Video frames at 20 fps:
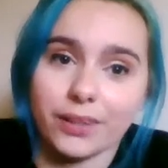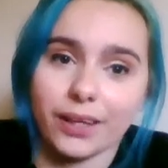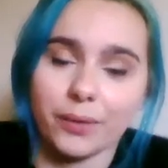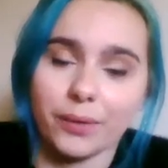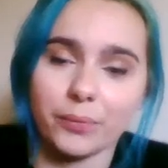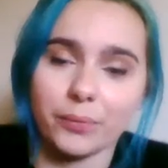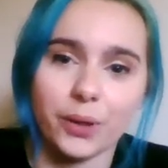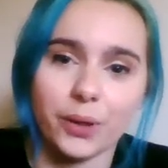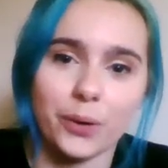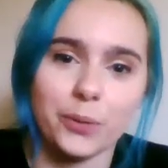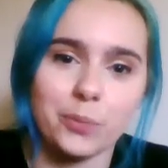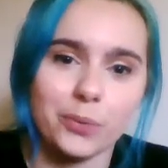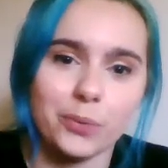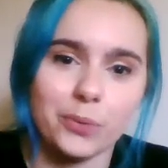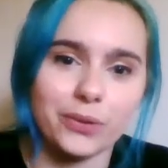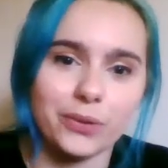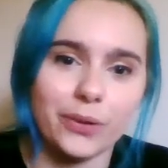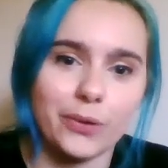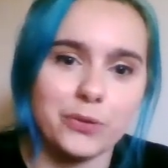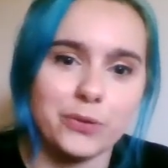and we hope one
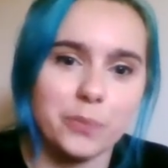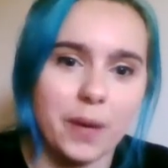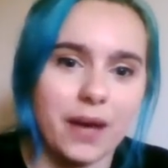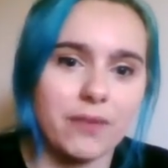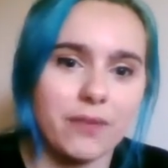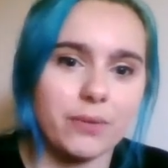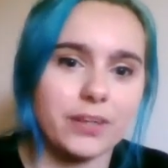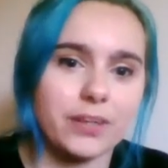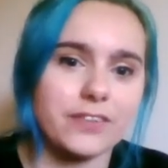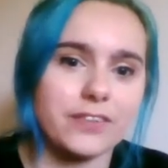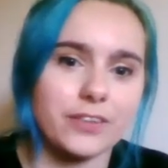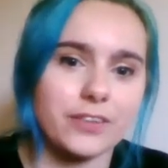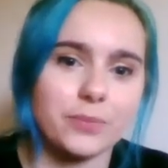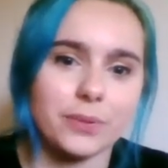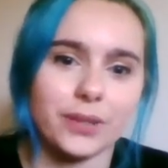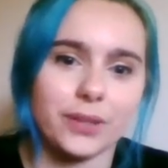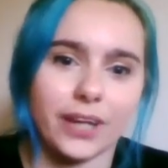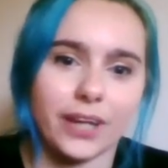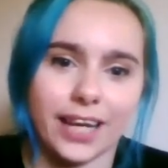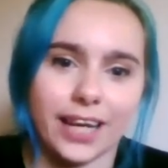of those pathways that you've been
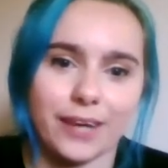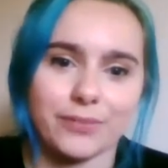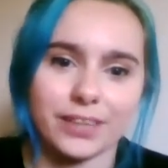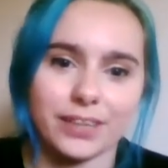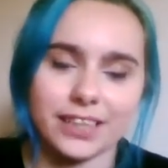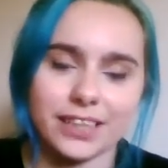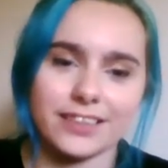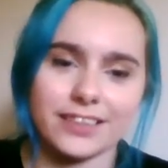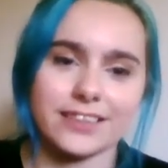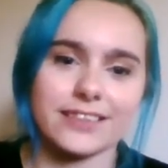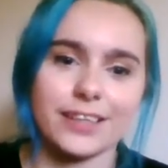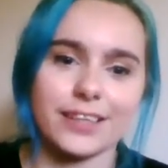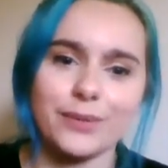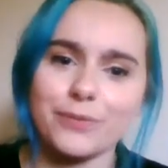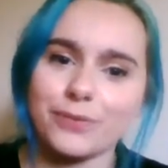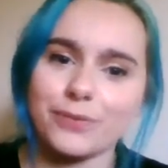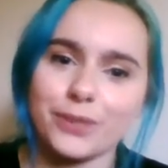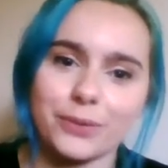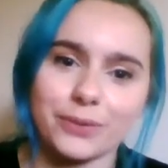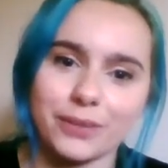looking at really turns out
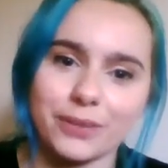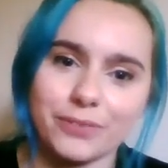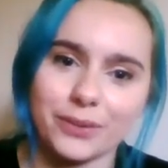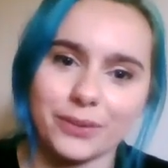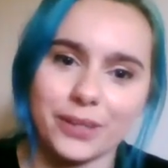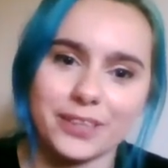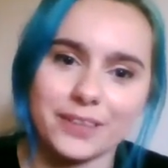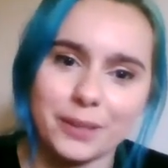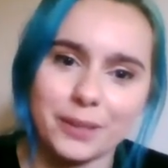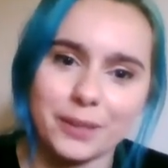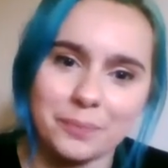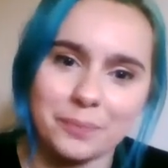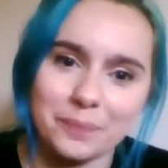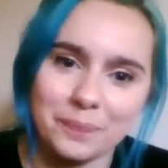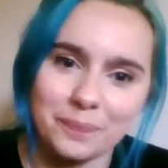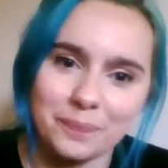for you and you have a great time.